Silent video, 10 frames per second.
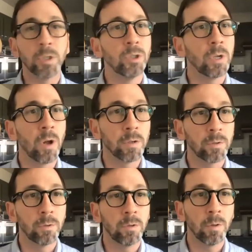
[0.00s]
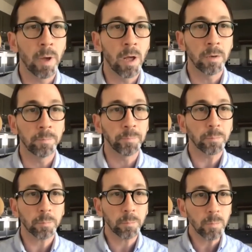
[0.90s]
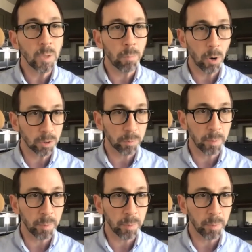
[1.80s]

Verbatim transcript: but you can also do them on parchment